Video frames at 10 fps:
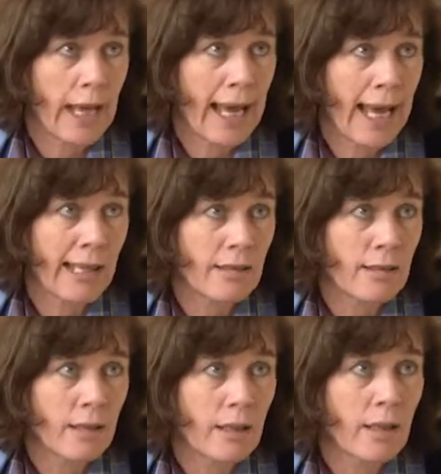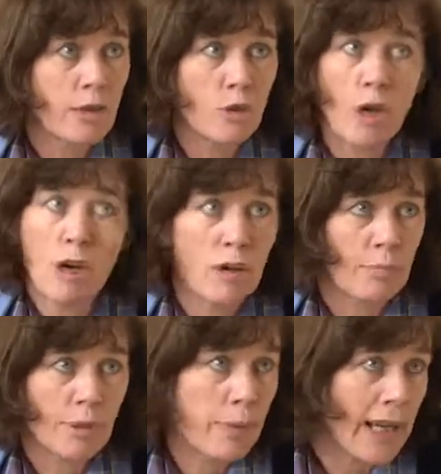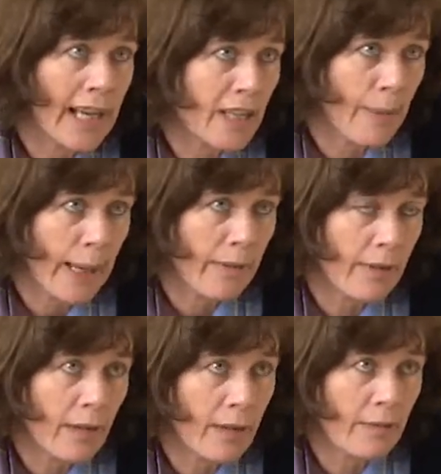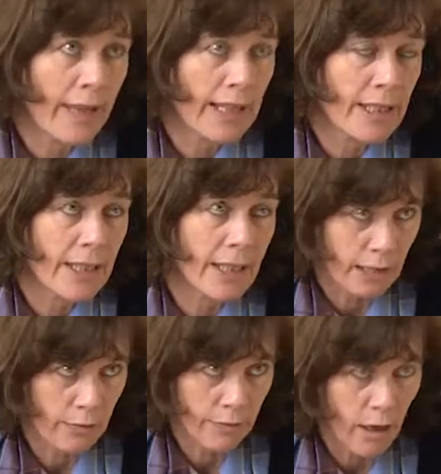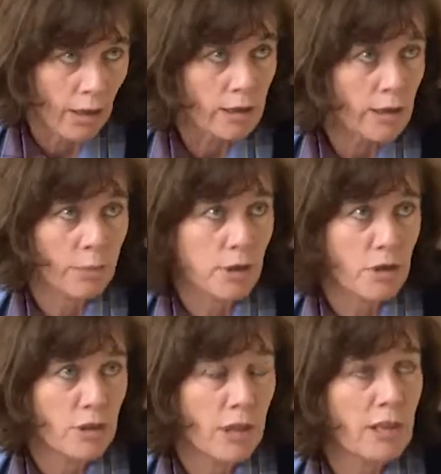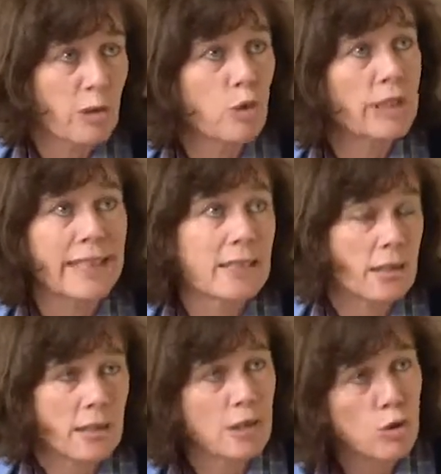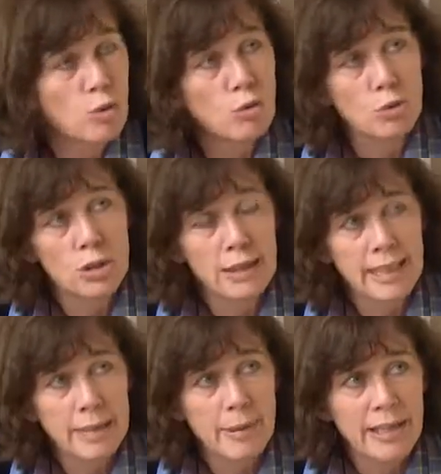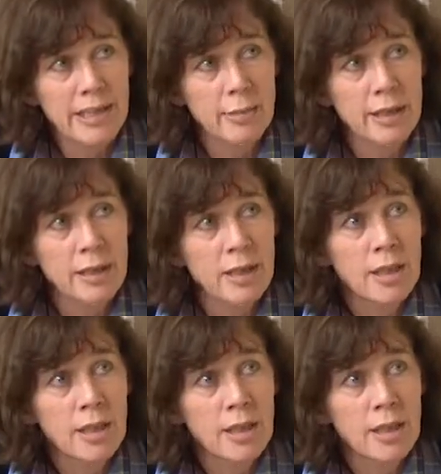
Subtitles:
And you can't prepare a vaccine in advance because you don't know what it is that's going to cause a next pandemic.